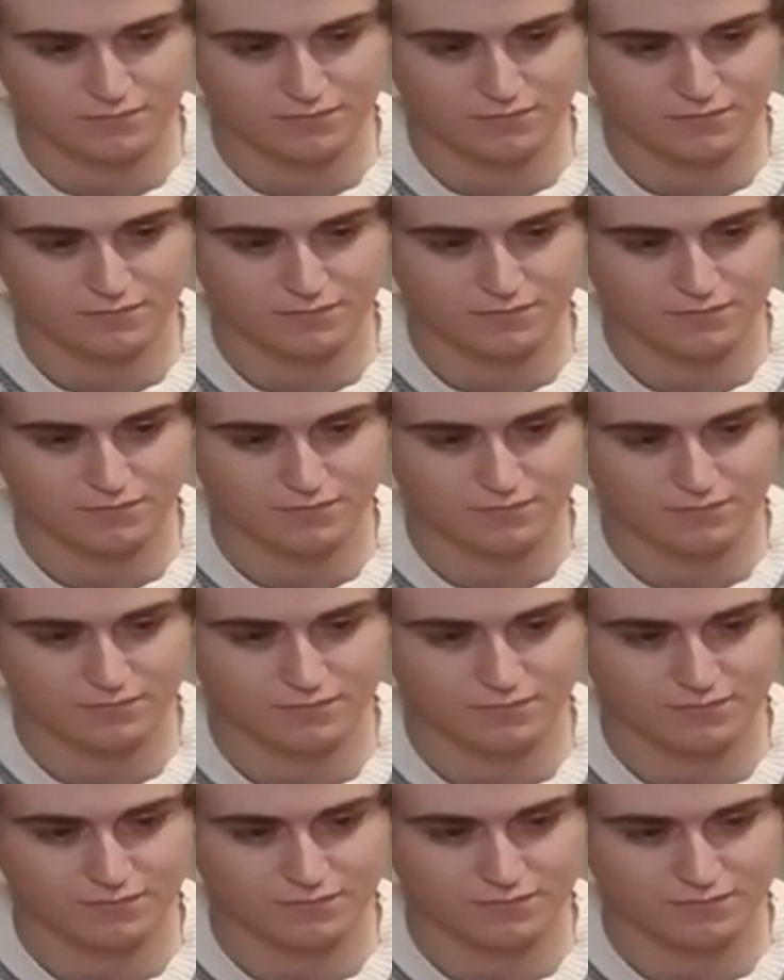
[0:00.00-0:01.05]

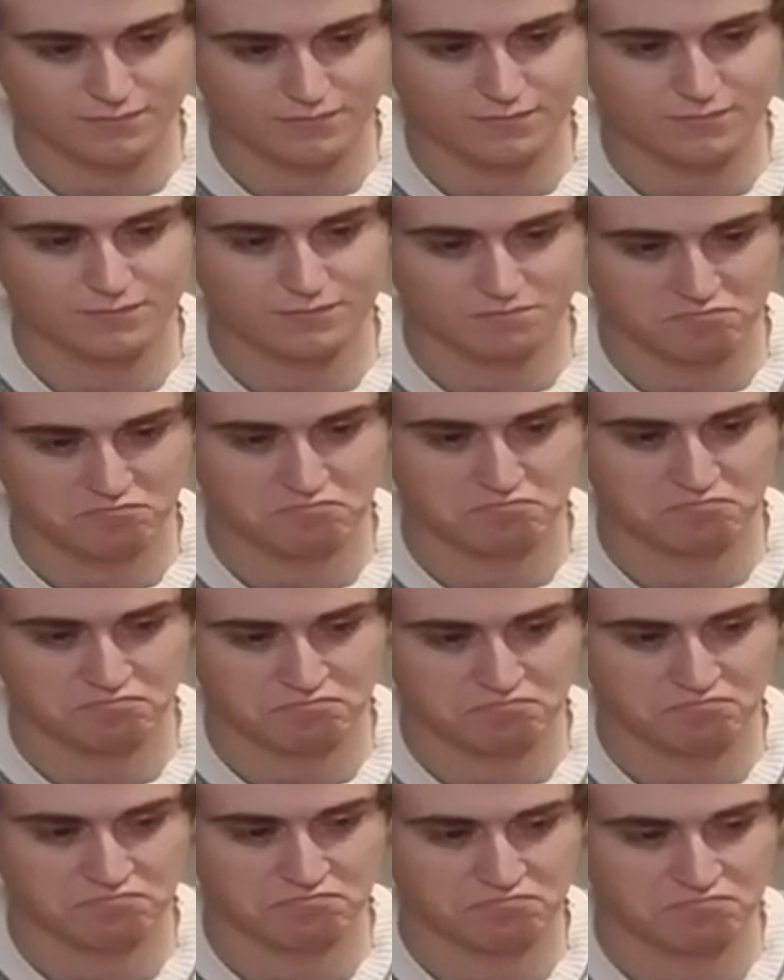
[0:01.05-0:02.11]

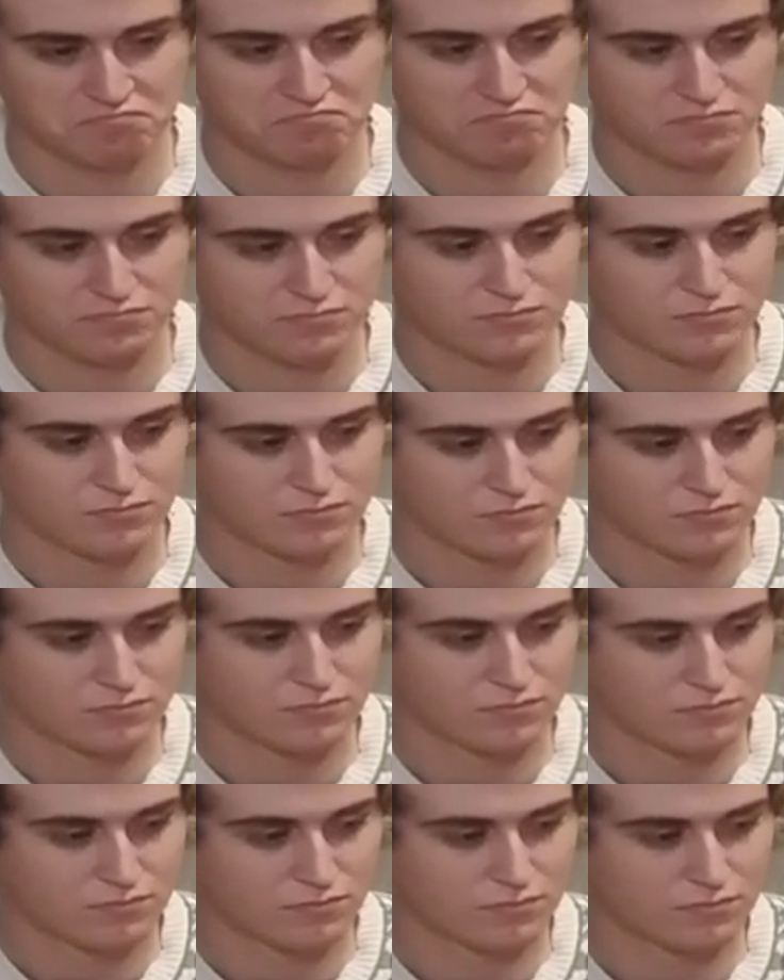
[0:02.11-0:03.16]

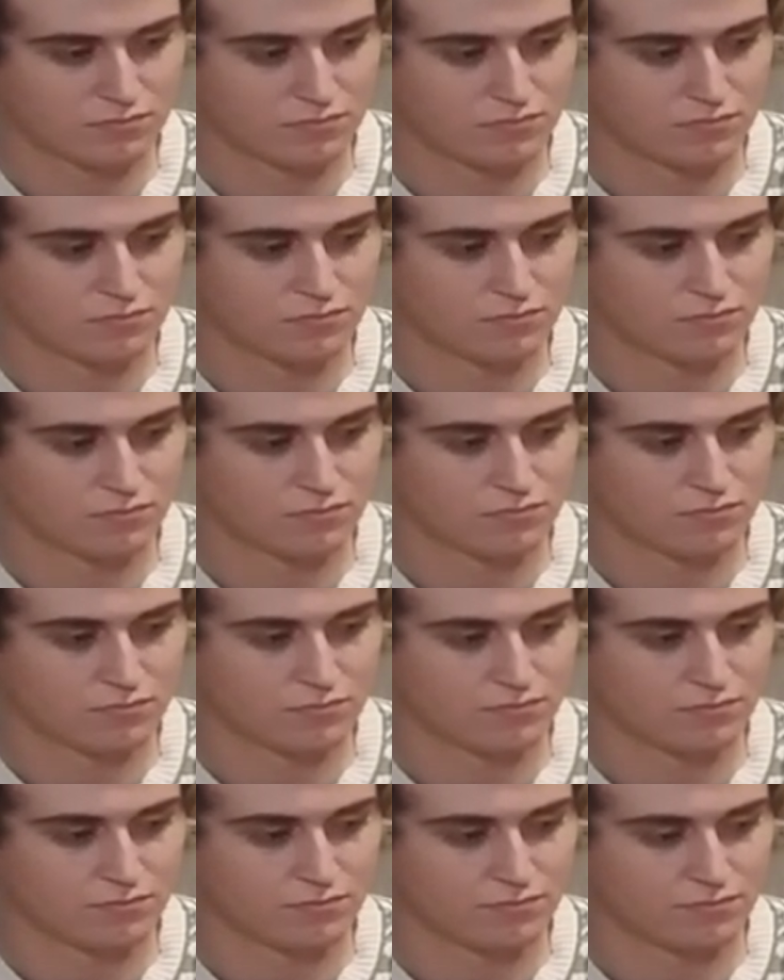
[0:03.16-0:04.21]

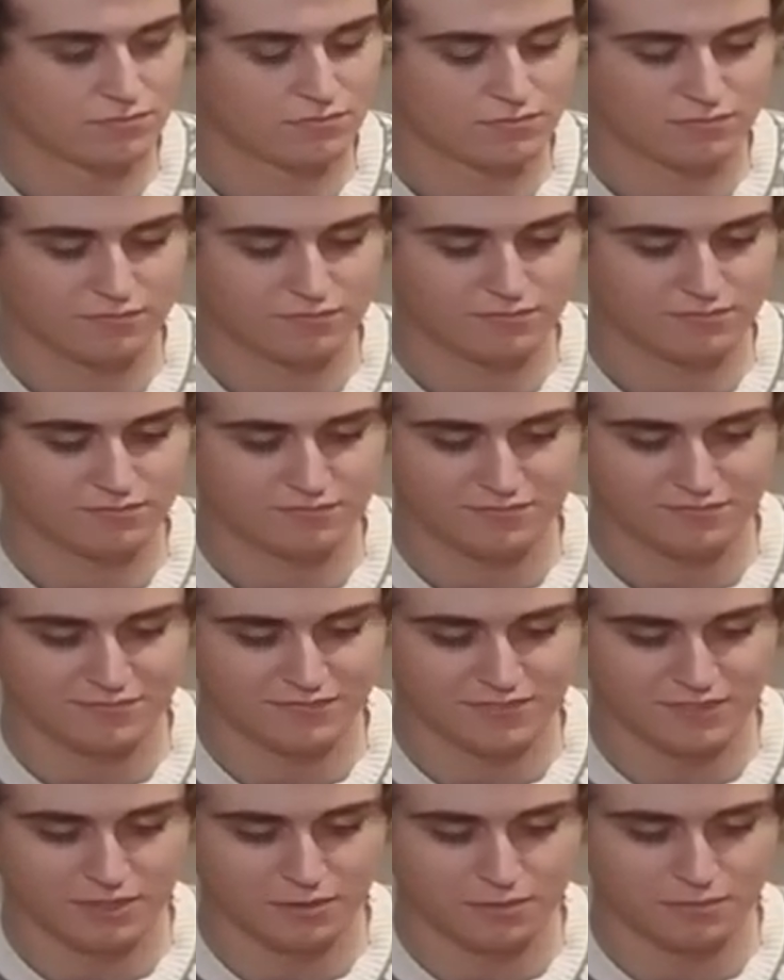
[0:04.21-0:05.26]

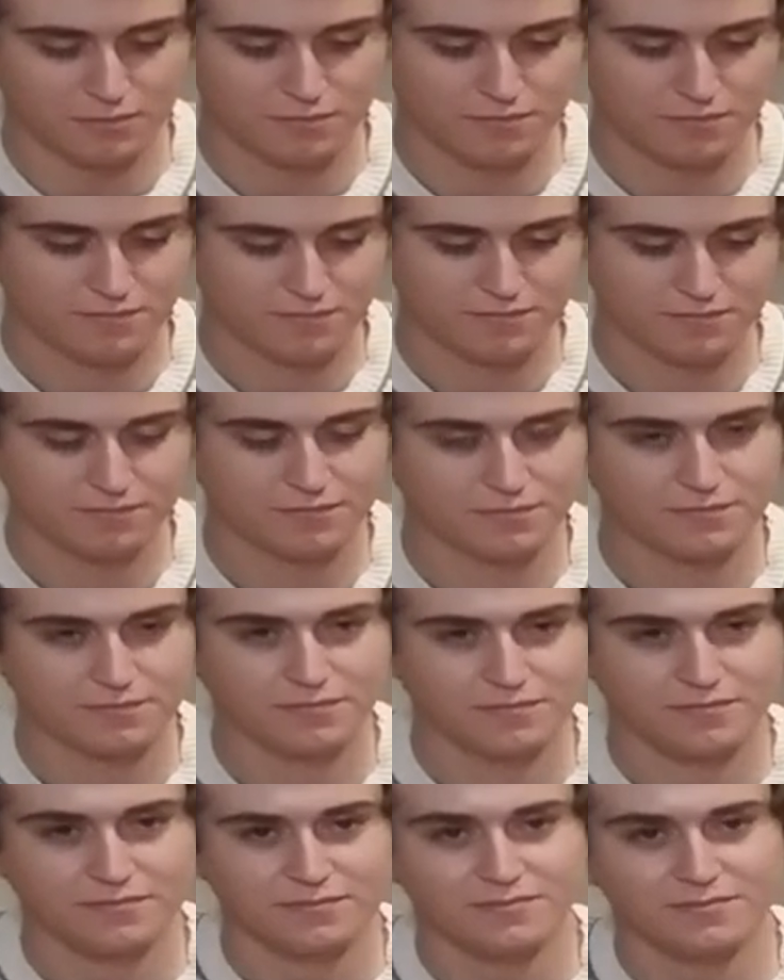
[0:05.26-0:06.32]

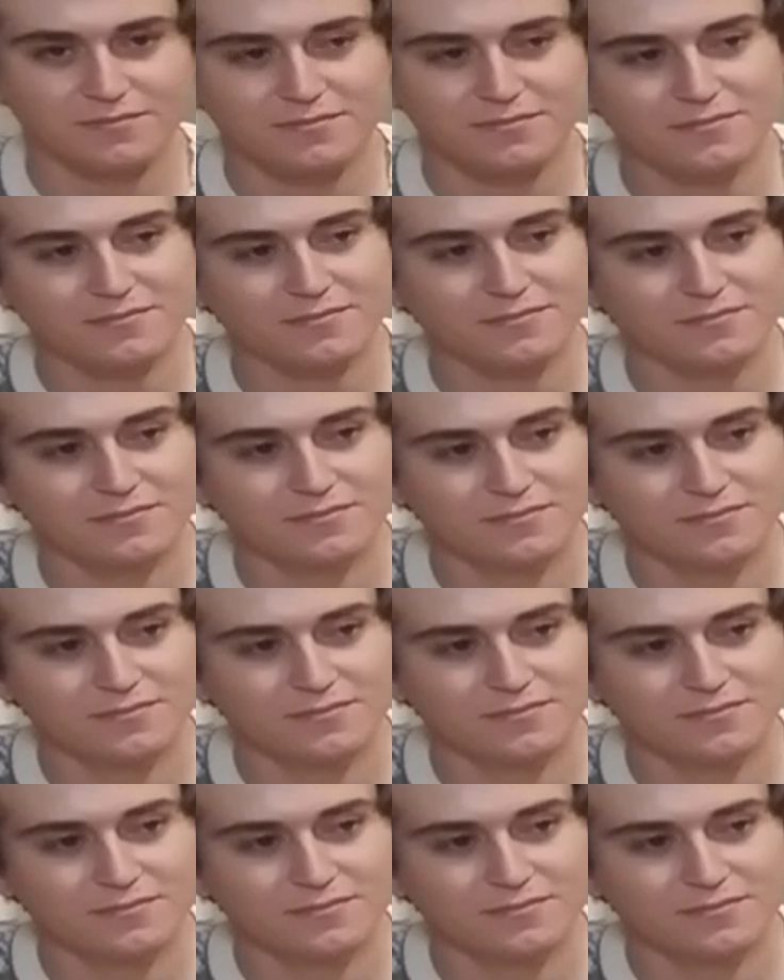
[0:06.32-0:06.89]
(silent)